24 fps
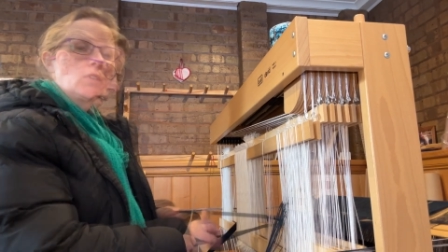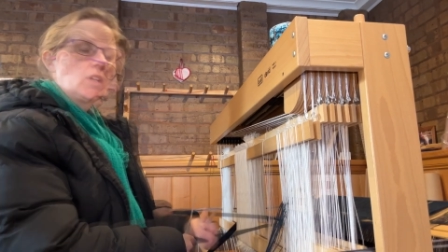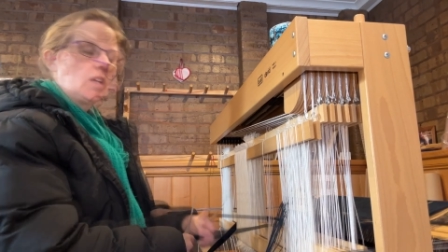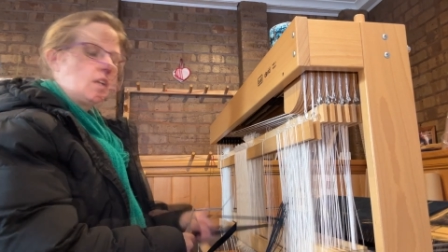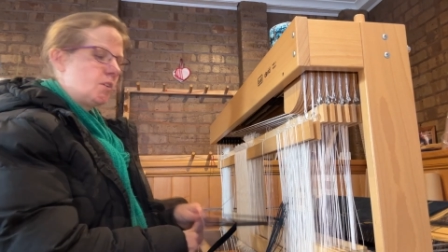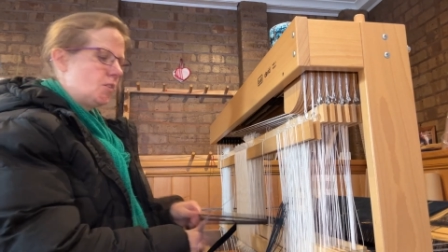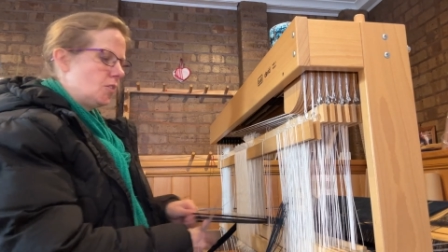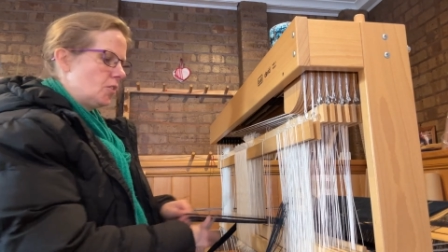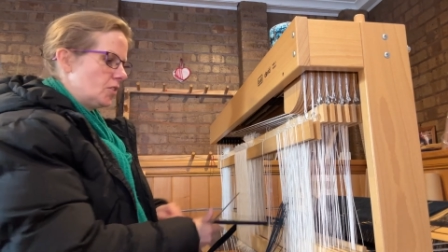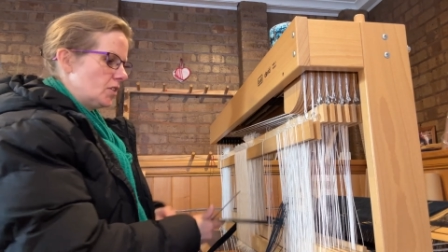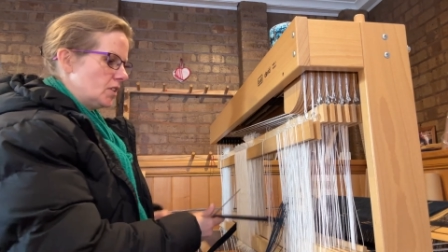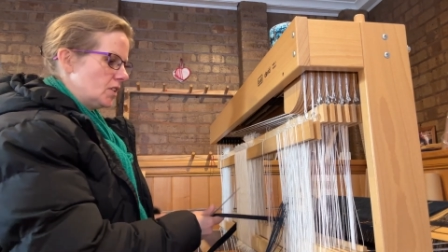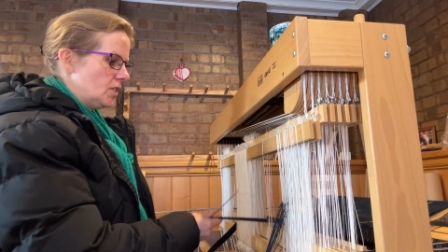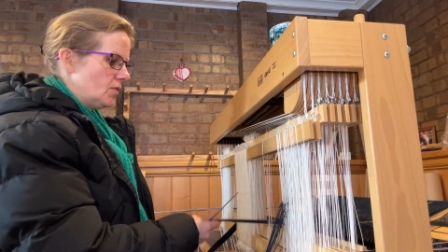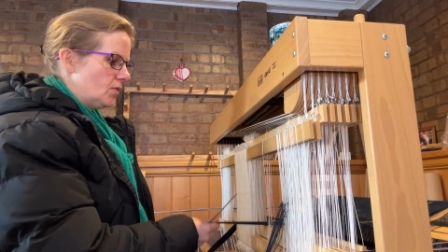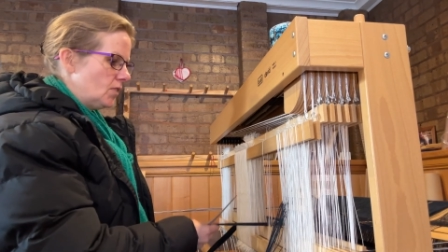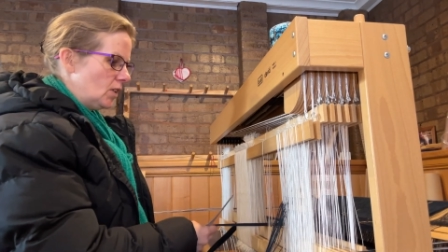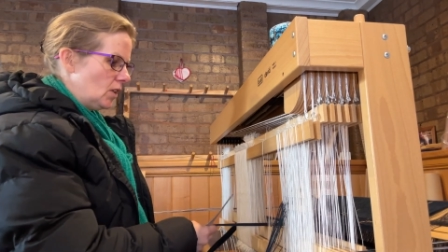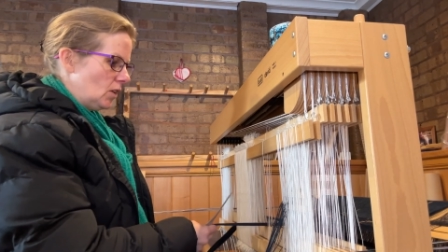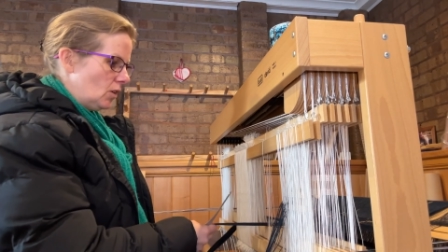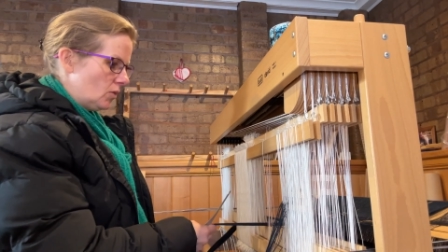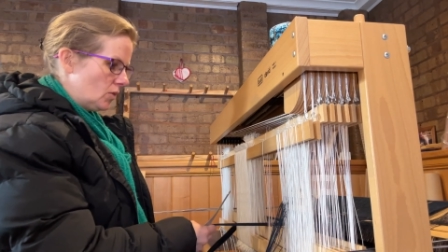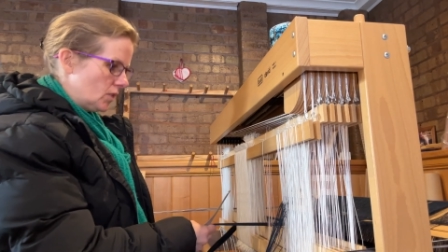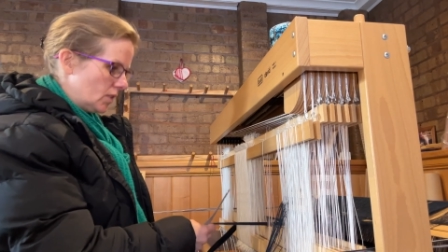I know this
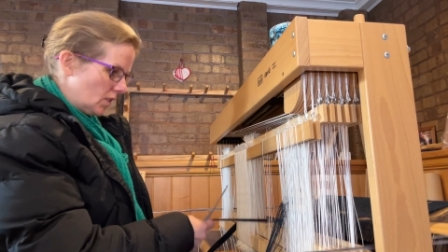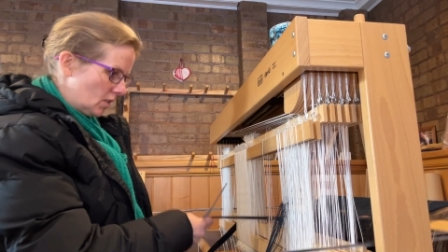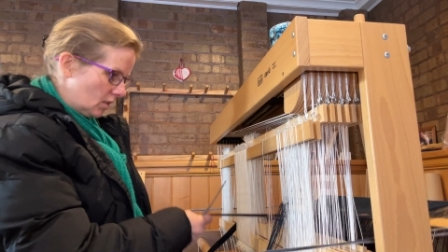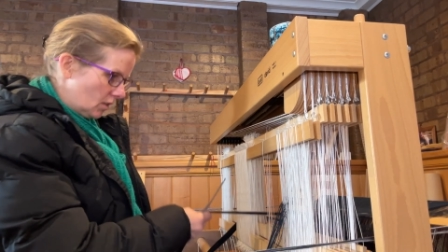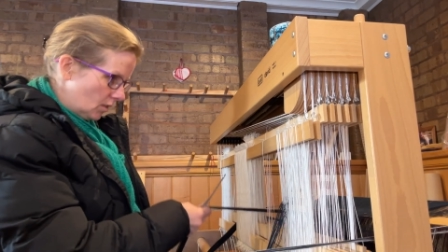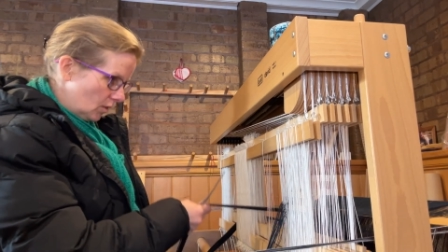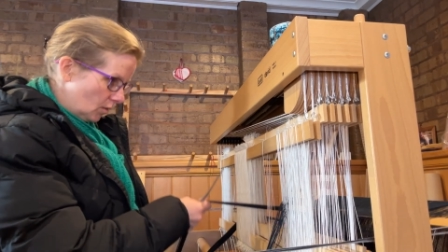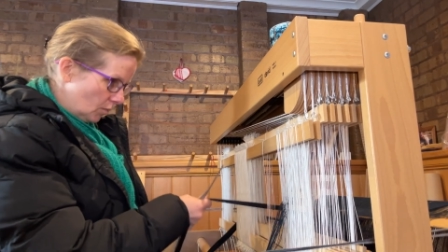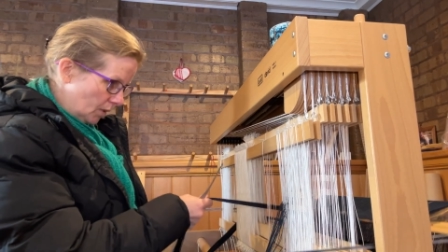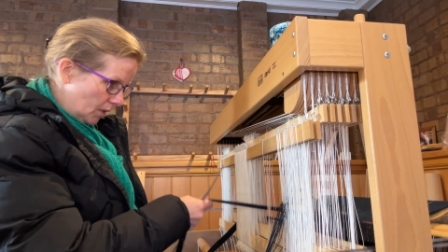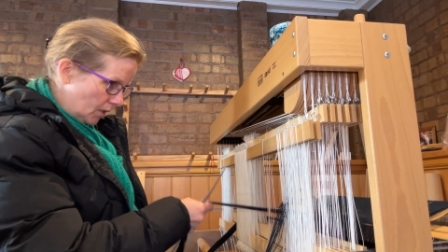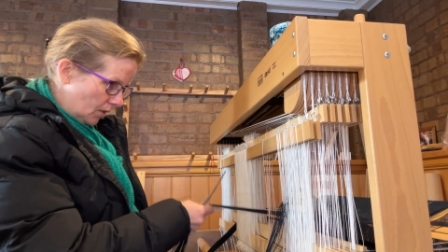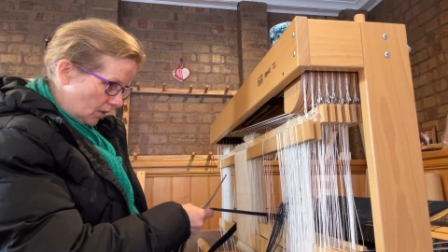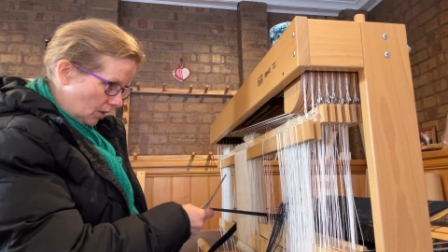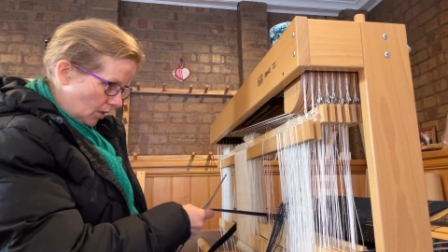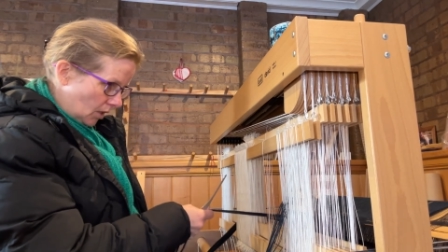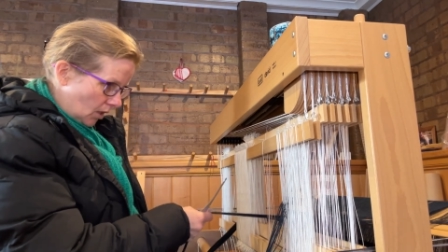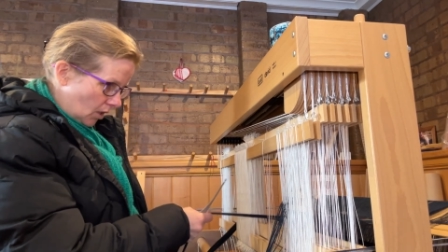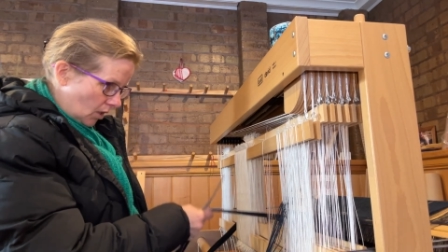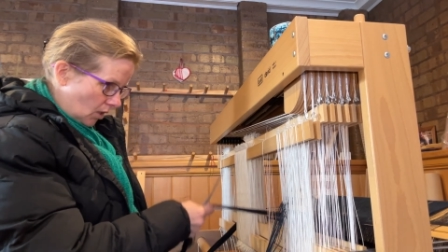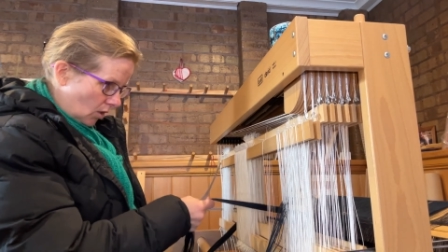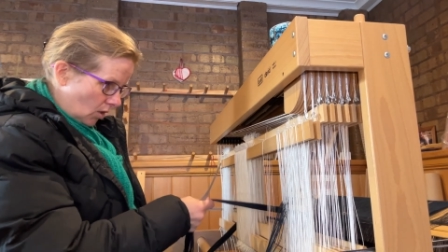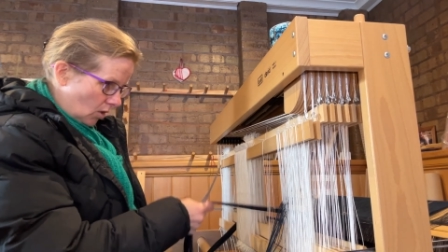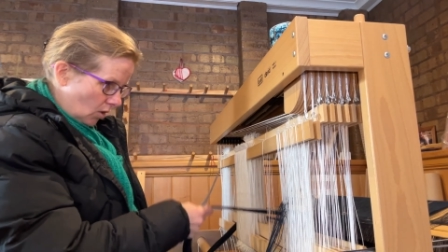video was a little bit
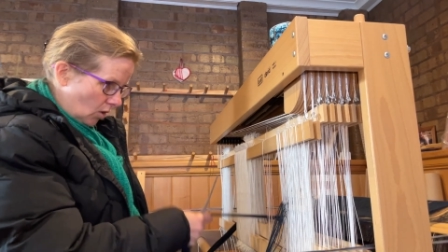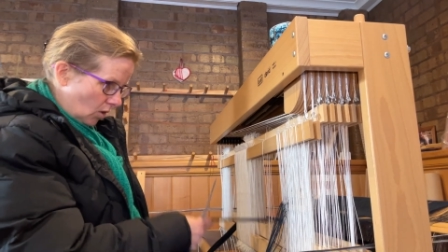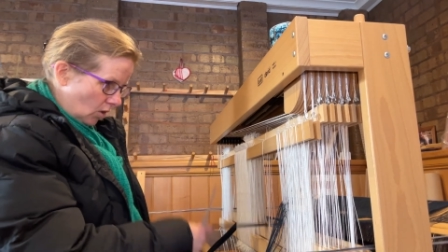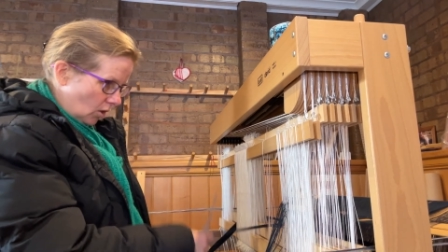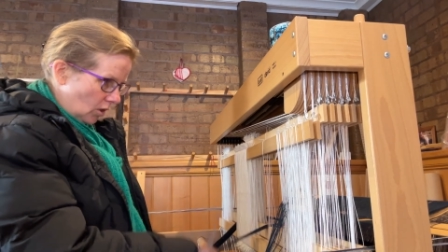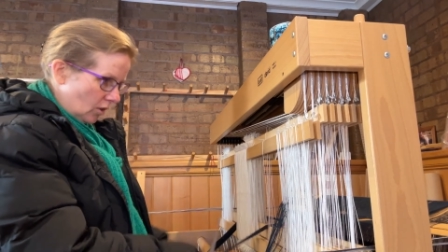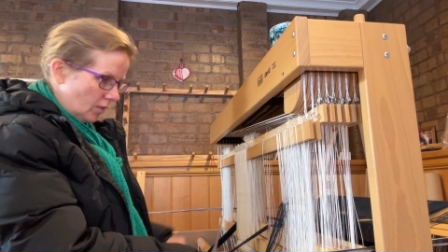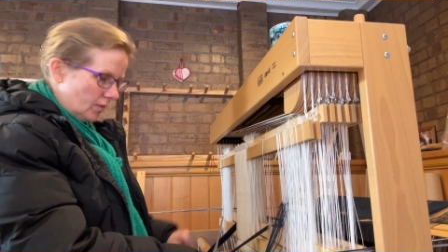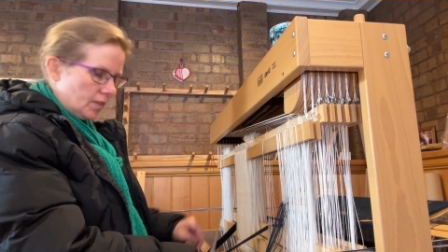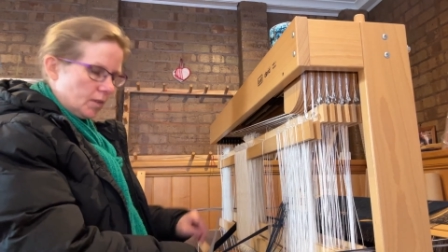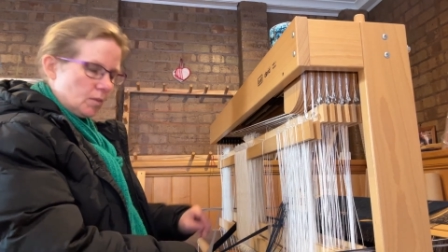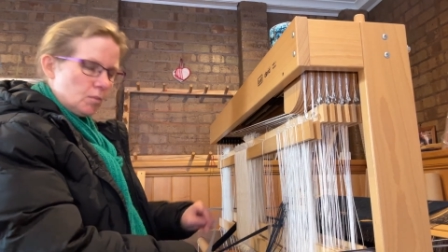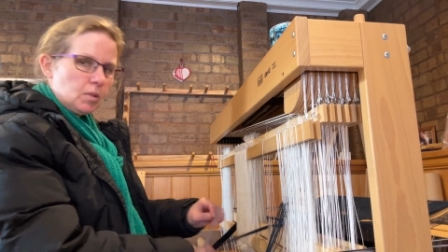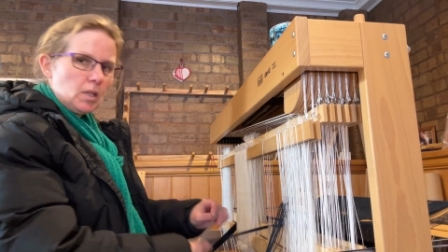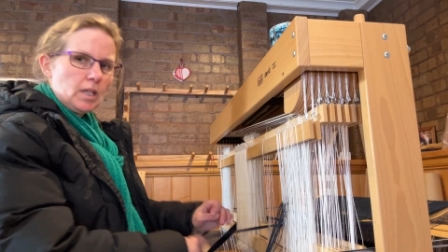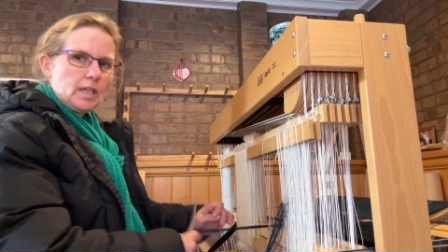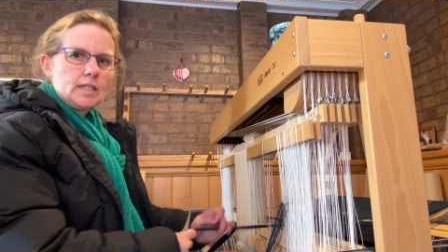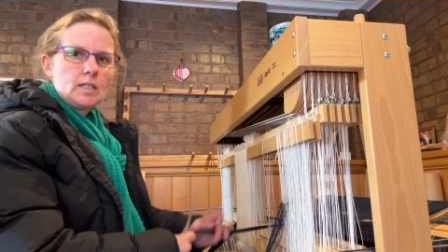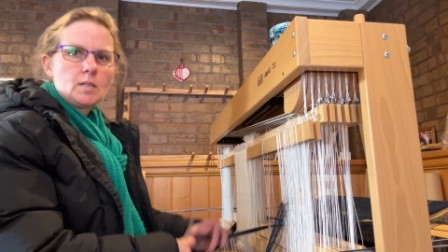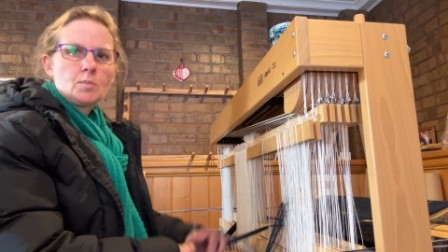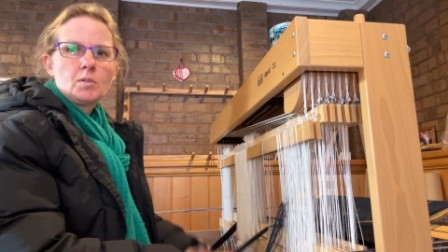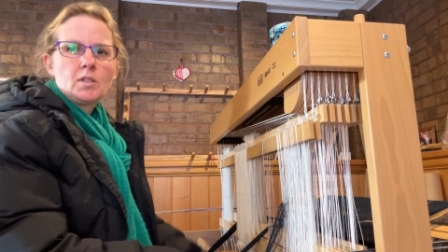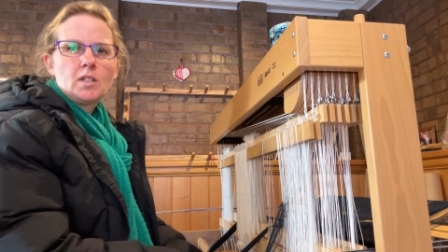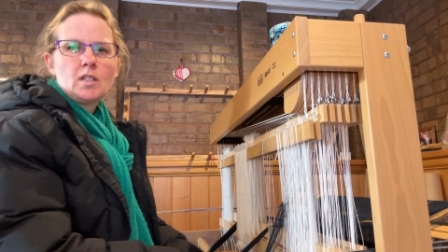all over the
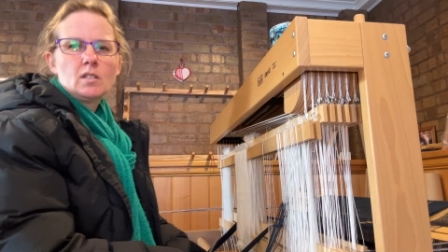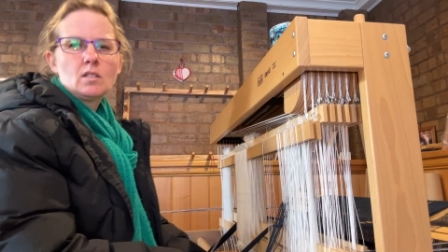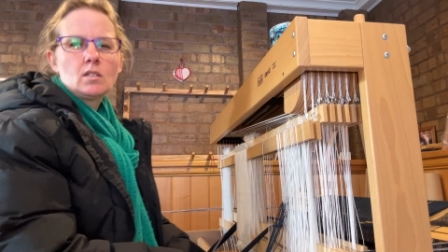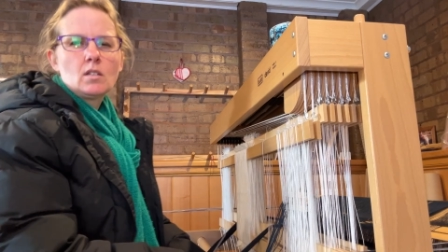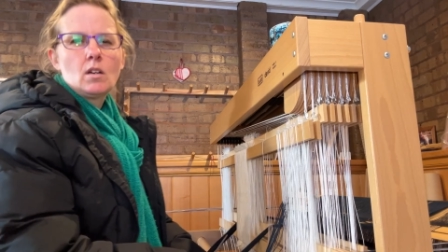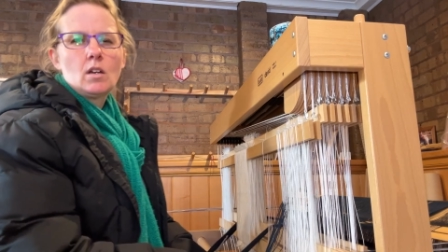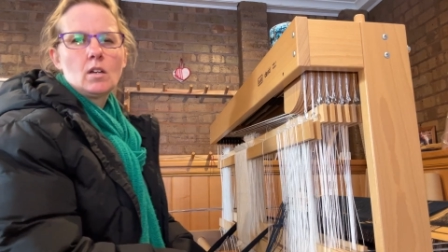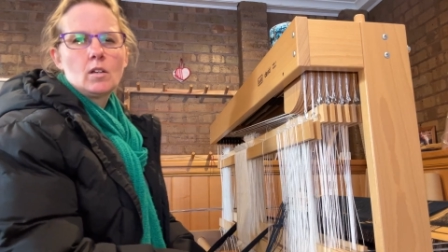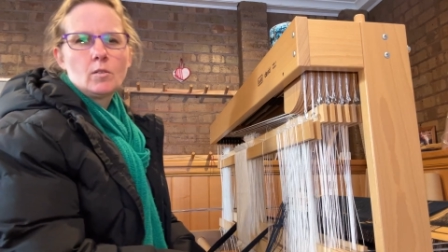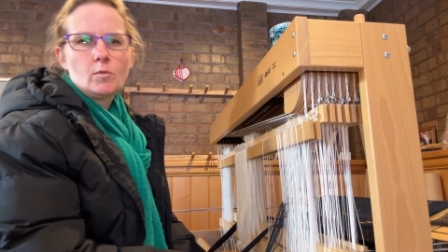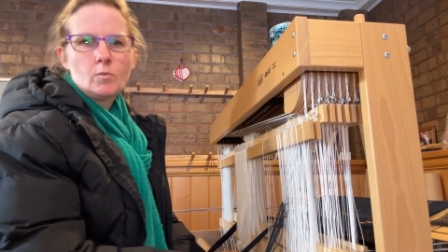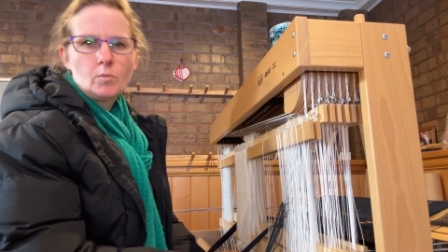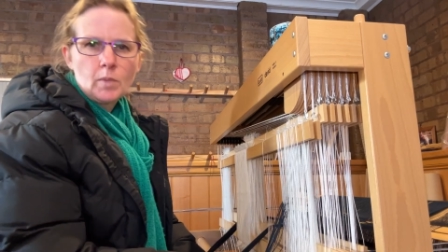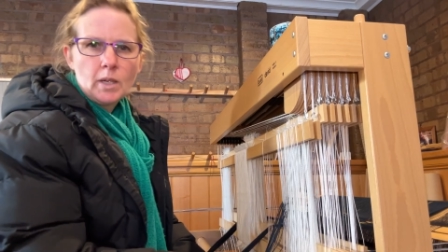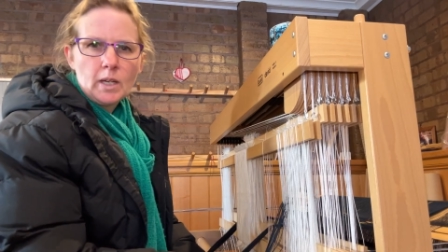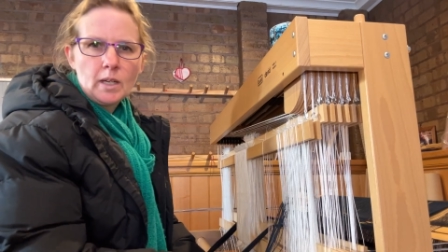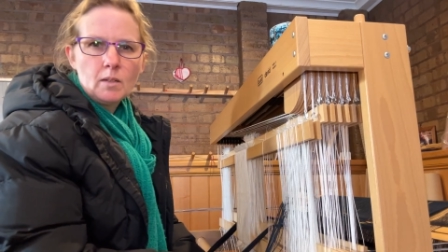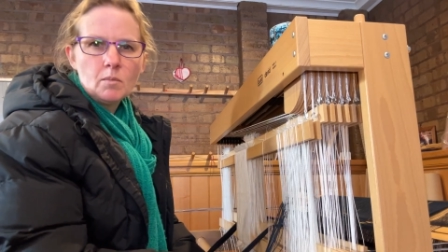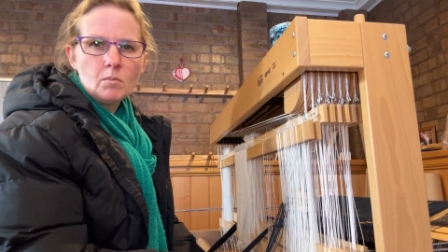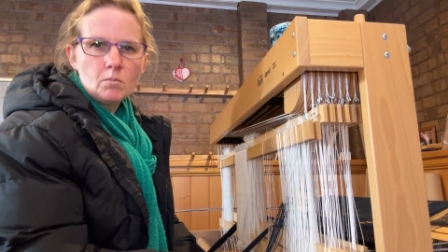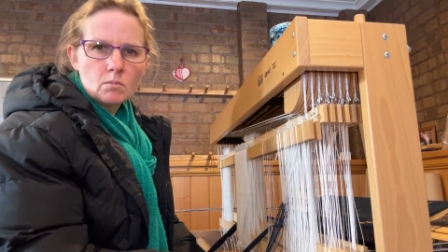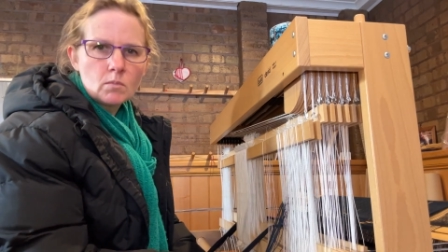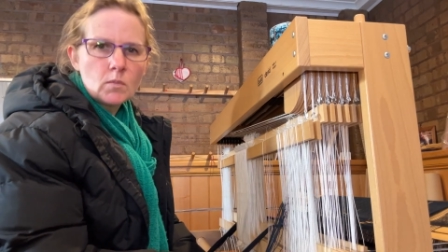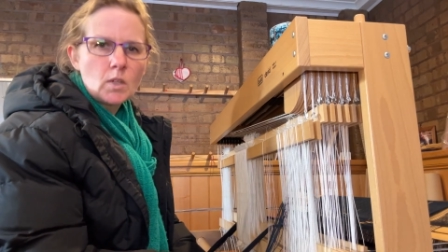place, but that's kind of
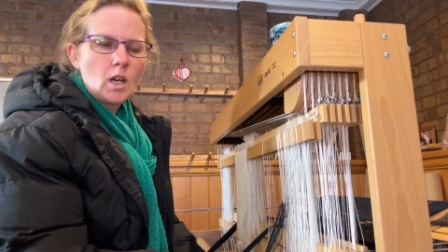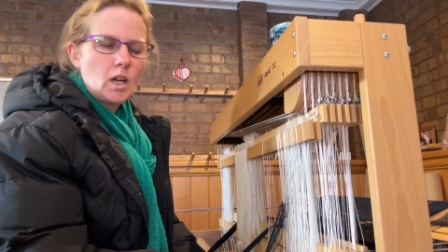me.